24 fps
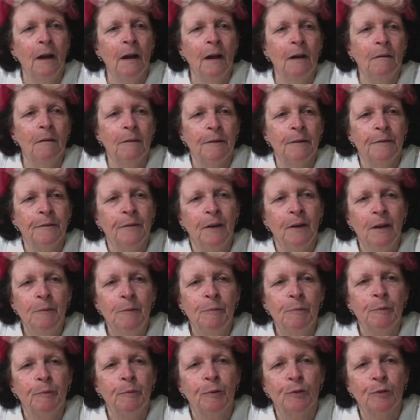Refine
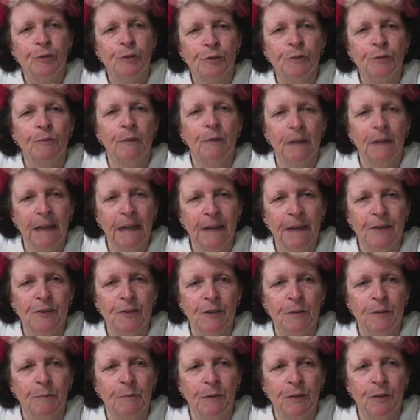proportional
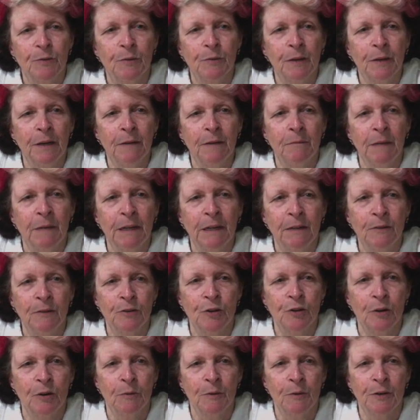relationship between metal
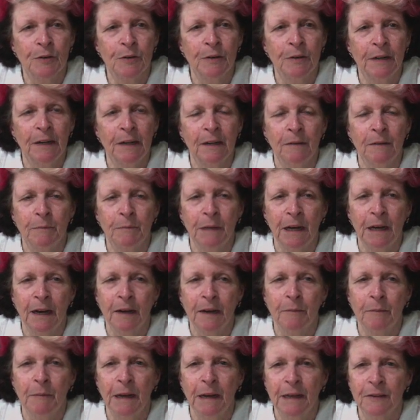geometry and bark
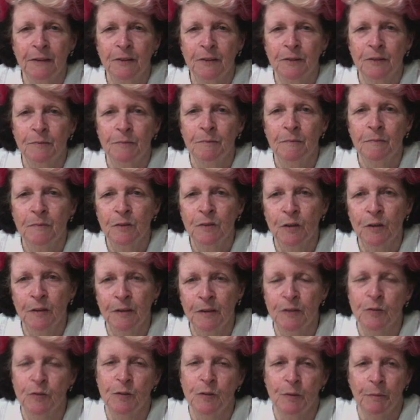mass. So this
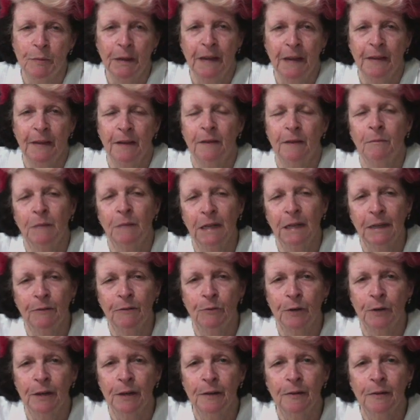is about the Himmeli
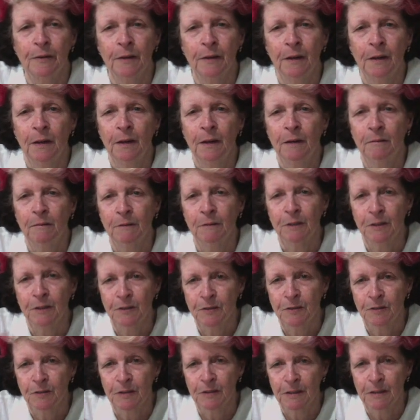wreath, which
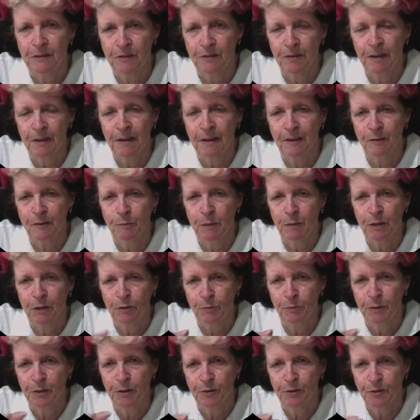is seen as metal
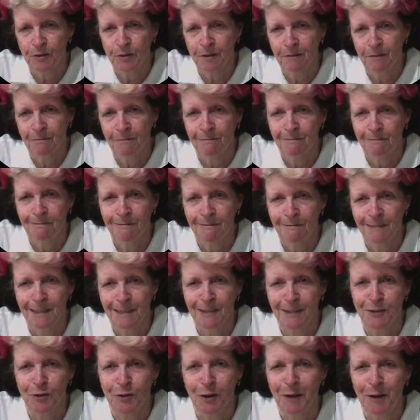because the
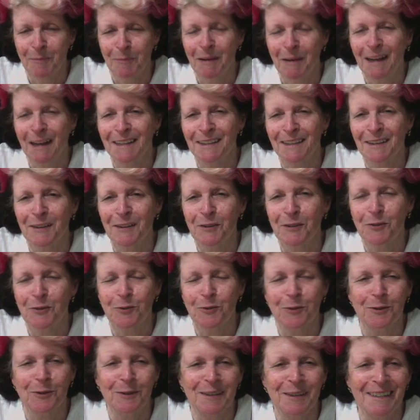shiny parts of the
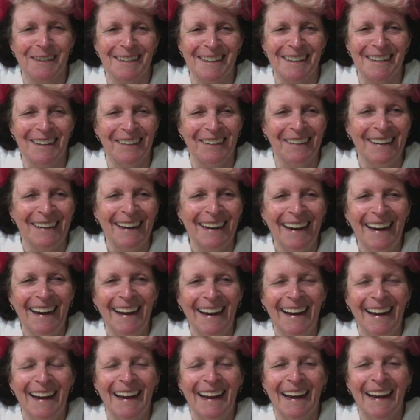straws are showing,
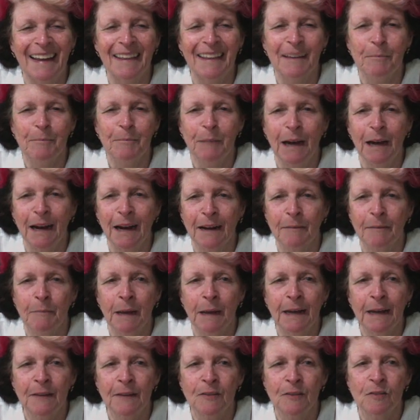and the bark
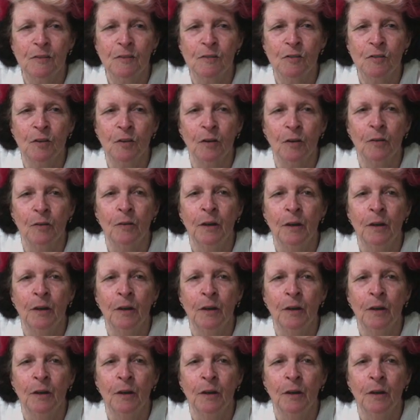mass. So